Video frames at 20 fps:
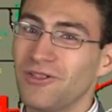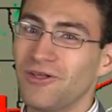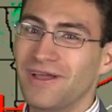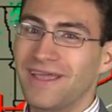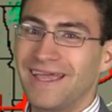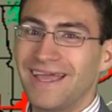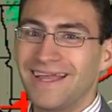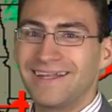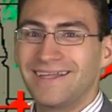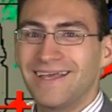
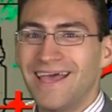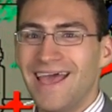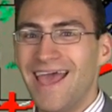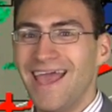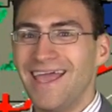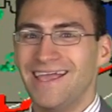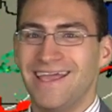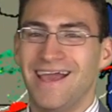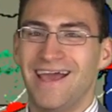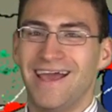look at,
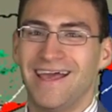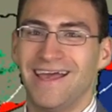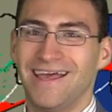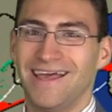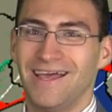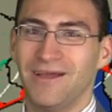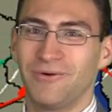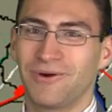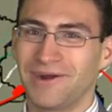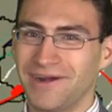hey,
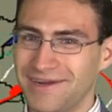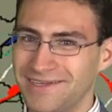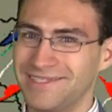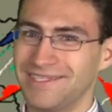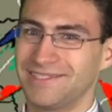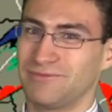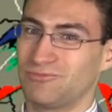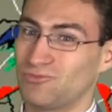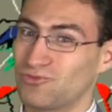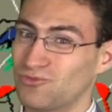we're going to
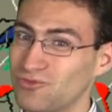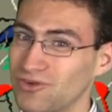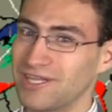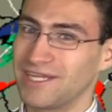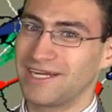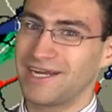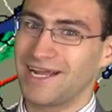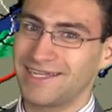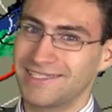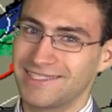see some
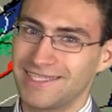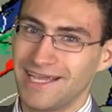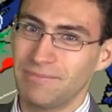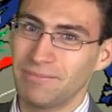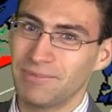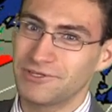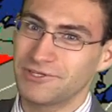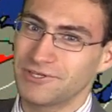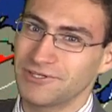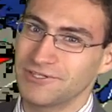really nice
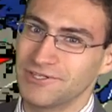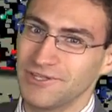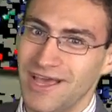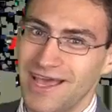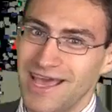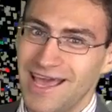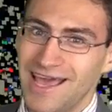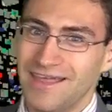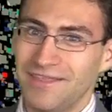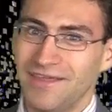temperatures
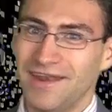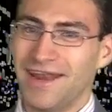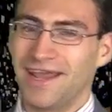the